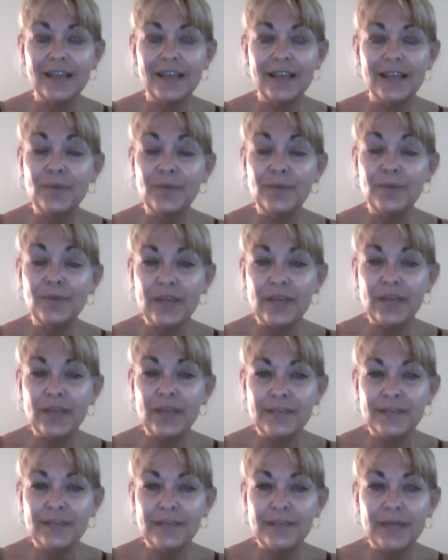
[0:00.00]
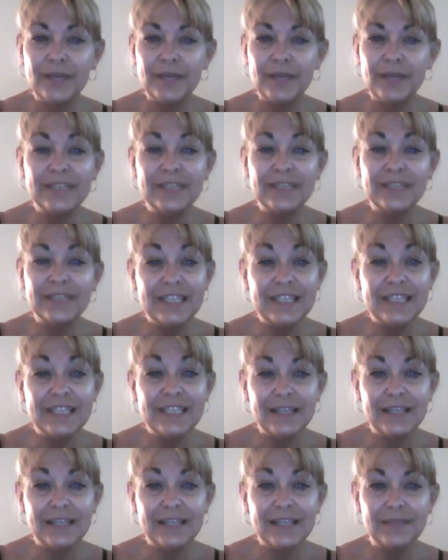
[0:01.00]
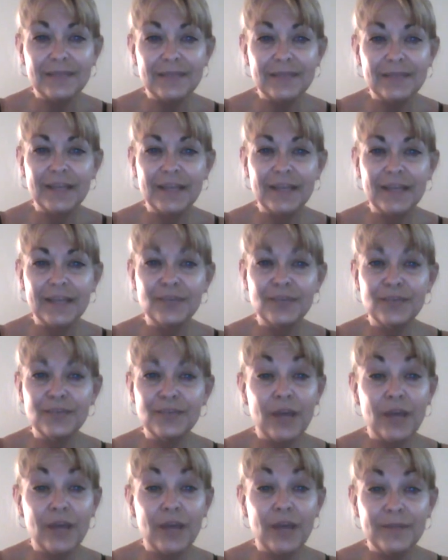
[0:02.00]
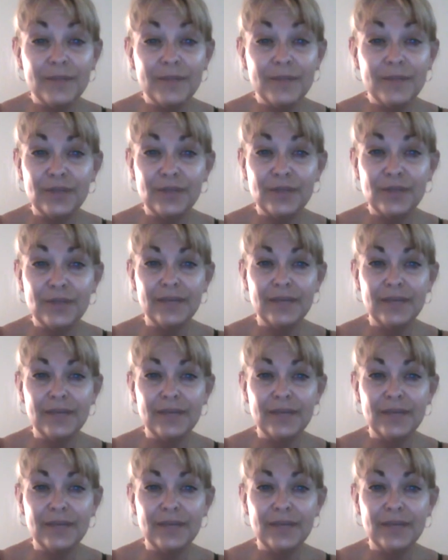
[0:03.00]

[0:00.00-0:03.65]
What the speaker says: and be ready to be able to see it, because it will come to you.